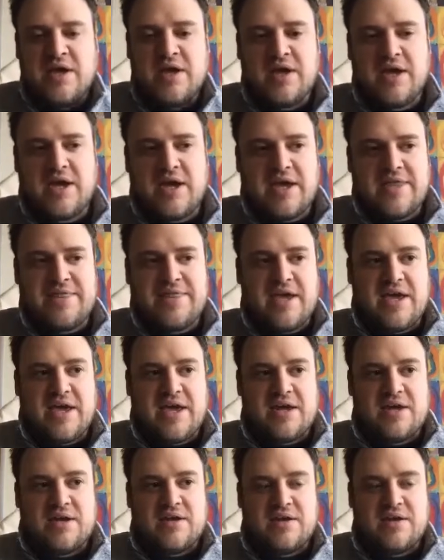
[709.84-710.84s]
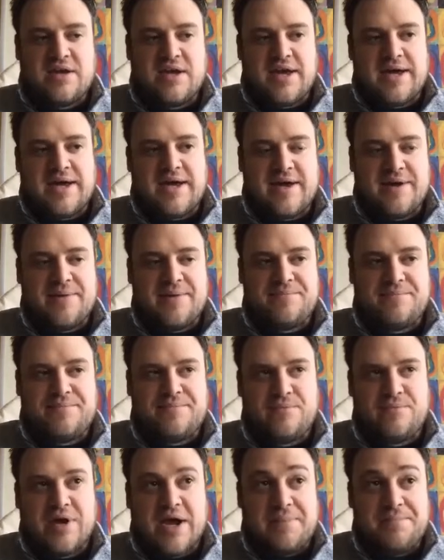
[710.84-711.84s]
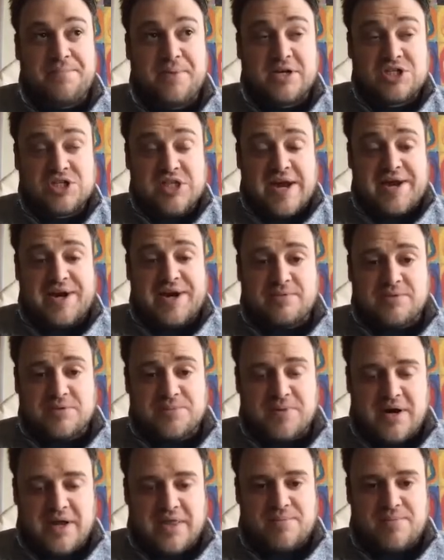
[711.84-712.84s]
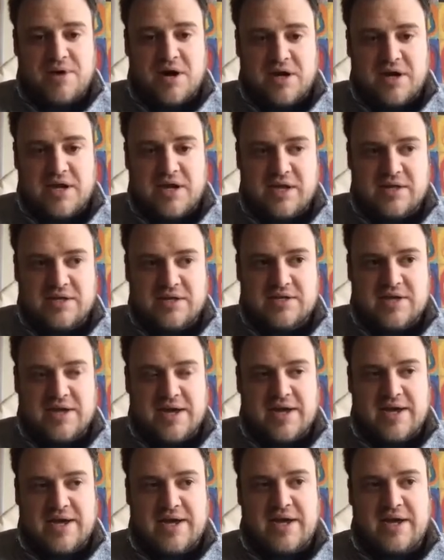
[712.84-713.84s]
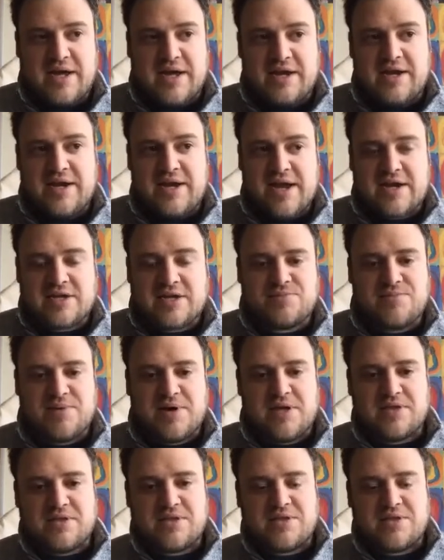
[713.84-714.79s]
And then we got a bunch lined up to put on the market next month.